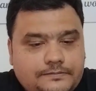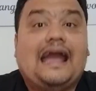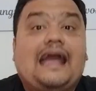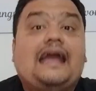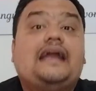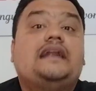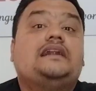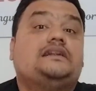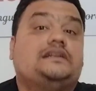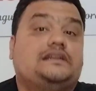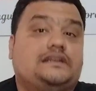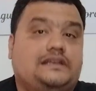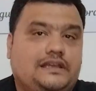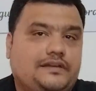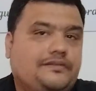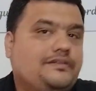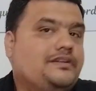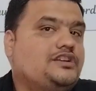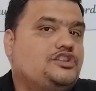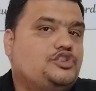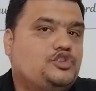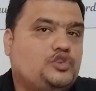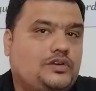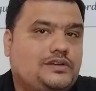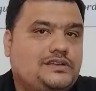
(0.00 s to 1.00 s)
And
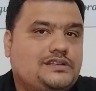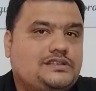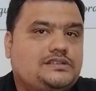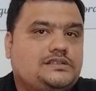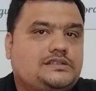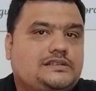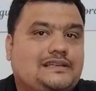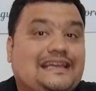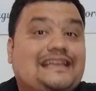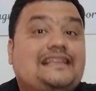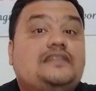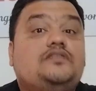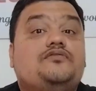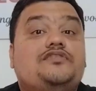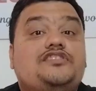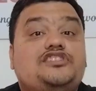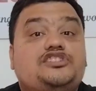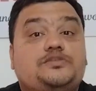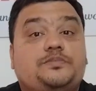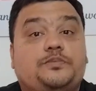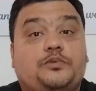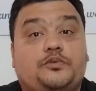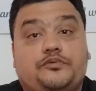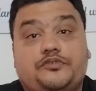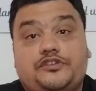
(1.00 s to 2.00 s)
given a choice, in
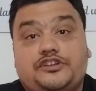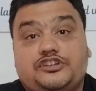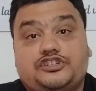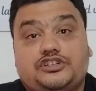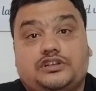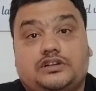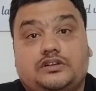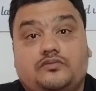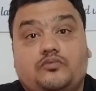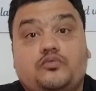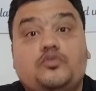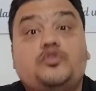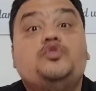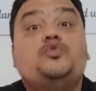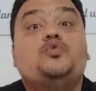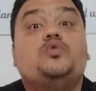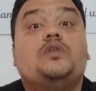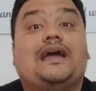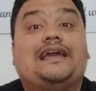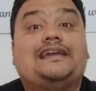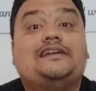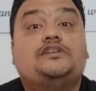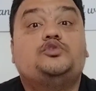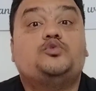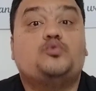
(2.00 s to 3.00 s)
which profession would you
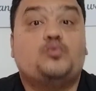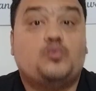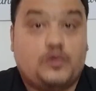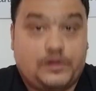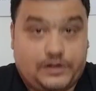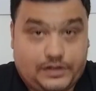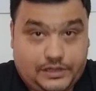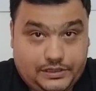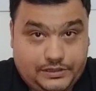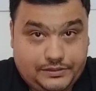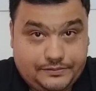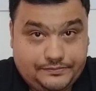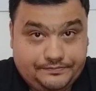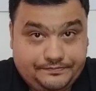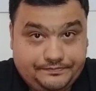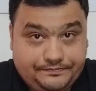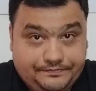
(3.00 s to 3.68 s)
like to work?